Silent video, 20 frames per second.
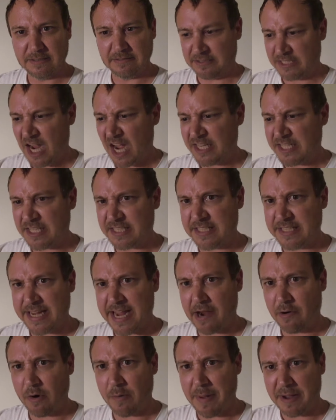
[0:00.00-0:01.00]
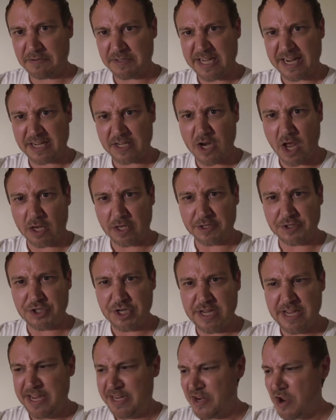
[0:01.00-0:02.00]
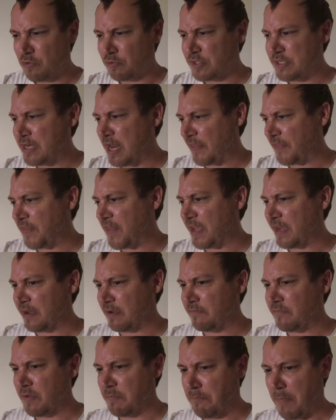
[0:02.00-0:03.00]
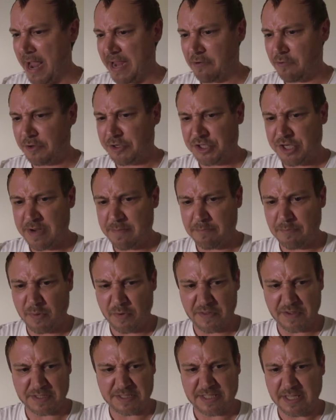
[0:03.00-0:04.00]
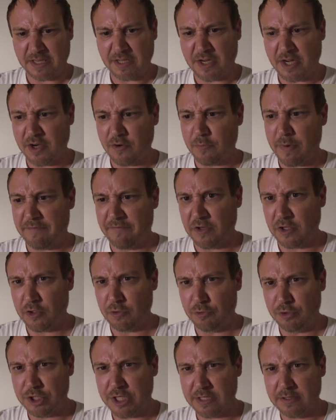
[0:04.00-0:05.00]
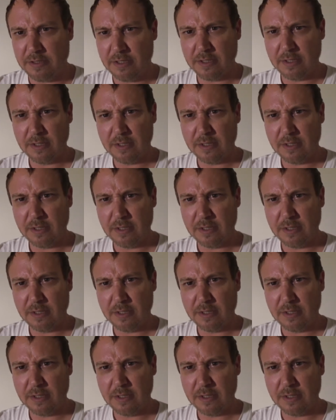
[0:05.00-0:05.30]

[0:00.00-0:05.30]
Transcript: God doesn't care about technology. He knows nothing of the microchip or the silicon revolution.